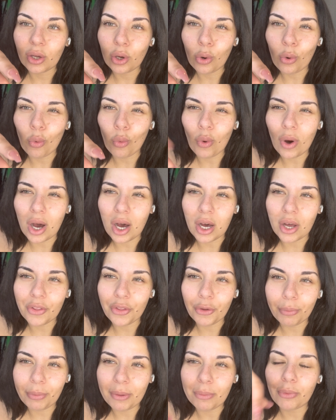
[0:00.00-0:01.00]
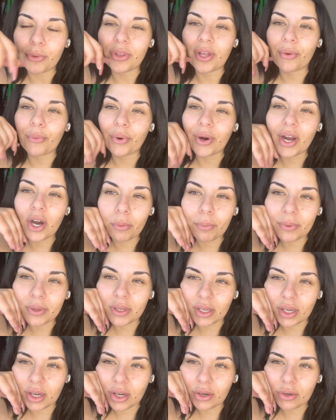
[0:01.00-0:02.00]
while other people that were
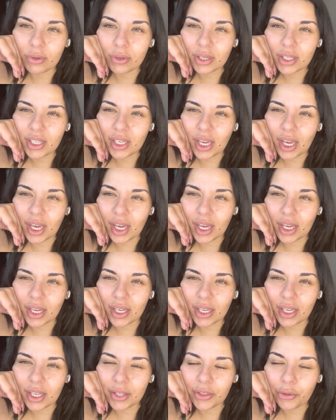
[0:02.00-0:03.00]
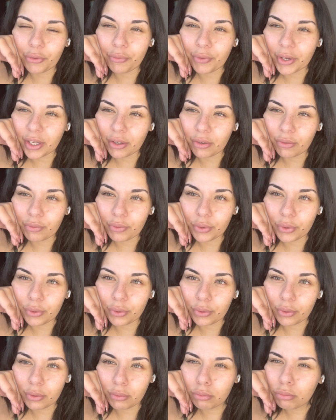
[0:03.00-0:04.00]
helping out can't get the fucking
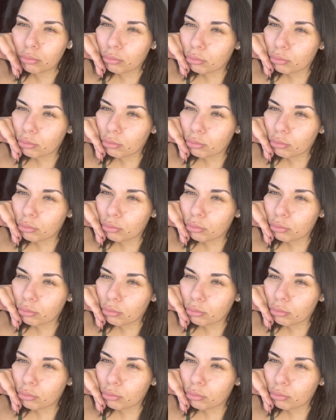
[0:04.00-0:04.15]
food.